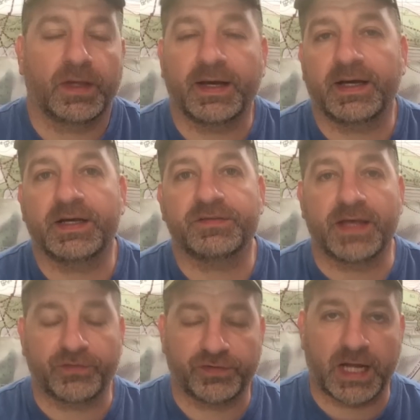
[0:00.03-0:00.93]
Hi guys,
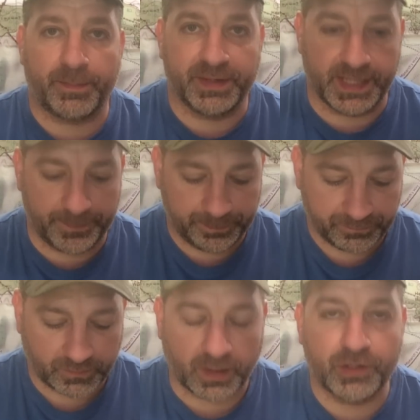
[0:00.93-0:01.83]
thanks for stopping in.
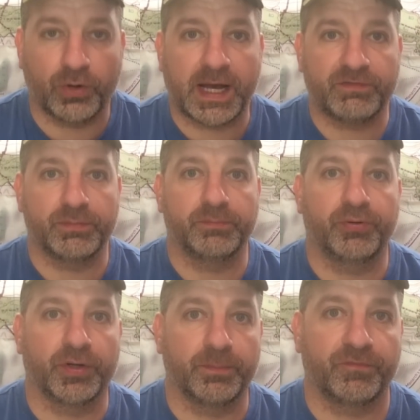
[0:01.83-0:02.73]
I know I haven't been
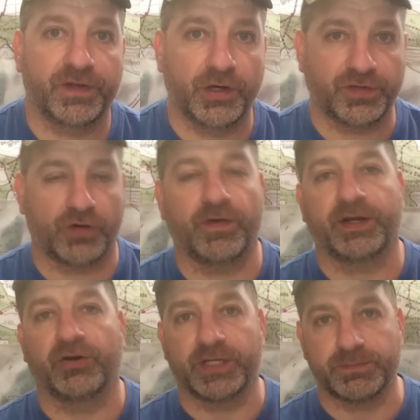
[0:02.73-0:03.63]
putting videos out
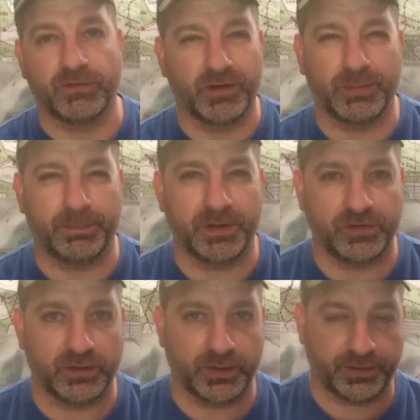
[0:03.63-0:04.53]
regularly, it's been a little bit
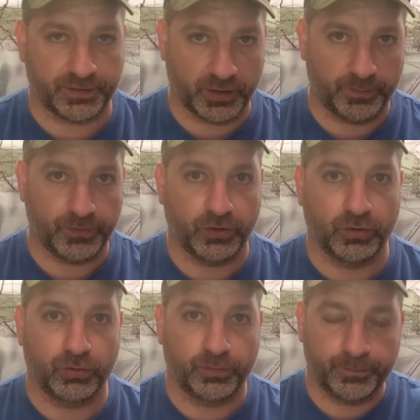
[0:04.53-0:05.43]
busy with um, the
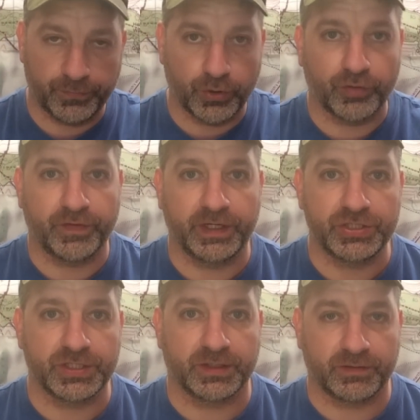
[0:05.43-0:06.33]
whole nerve
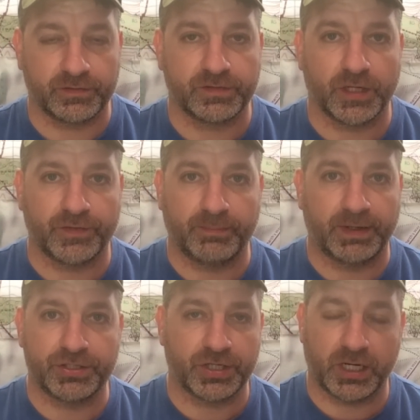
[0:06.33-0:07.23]
agent and stuff at
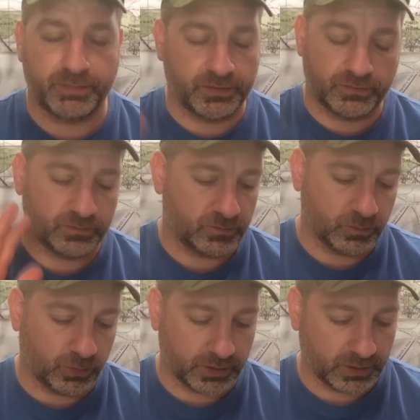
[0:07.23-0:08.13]
my job and
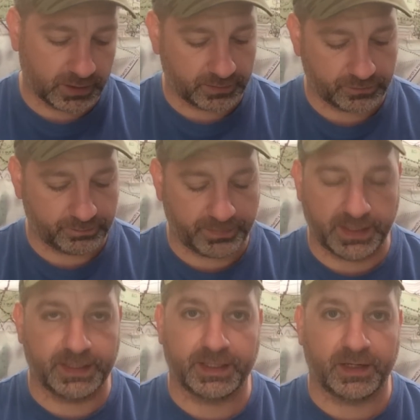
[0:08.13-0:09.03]
whatnot. It's a
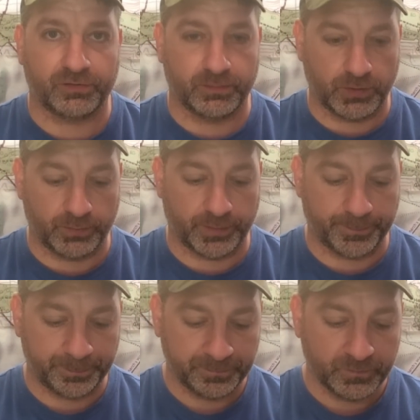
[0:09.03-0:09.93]
pain in the ass at the
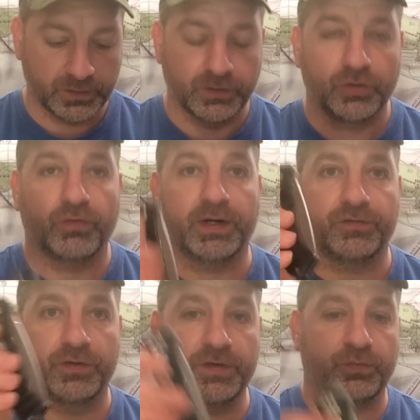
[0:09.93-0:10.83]
moment.
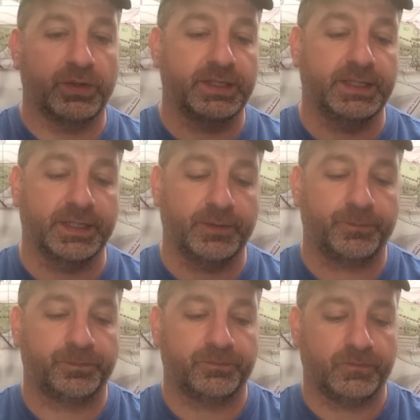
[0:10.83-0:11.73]
Right, so this one here,
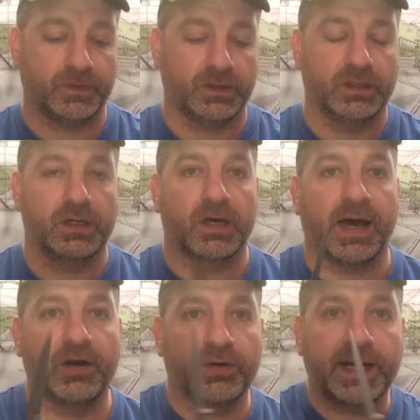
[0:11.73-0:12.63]

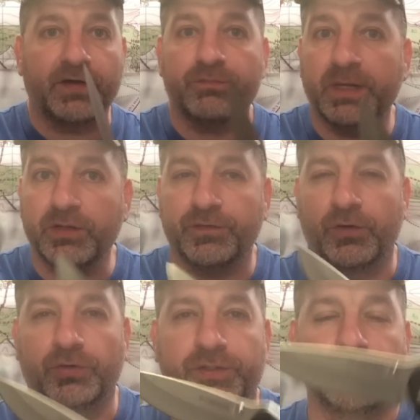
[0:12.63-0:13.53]
I don't have many
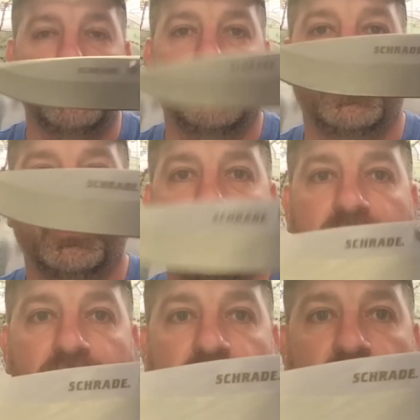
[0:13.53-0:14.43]
folders,
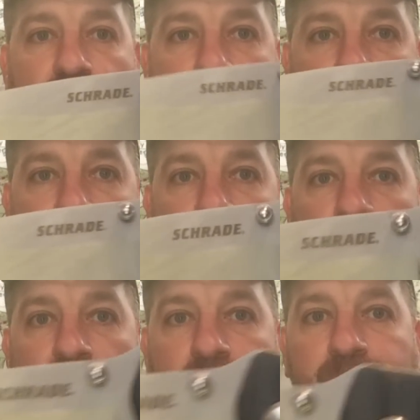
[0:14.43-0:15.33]
but this is the Schrade
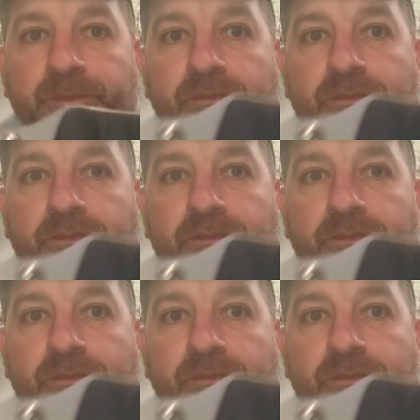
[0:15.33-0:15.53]
one.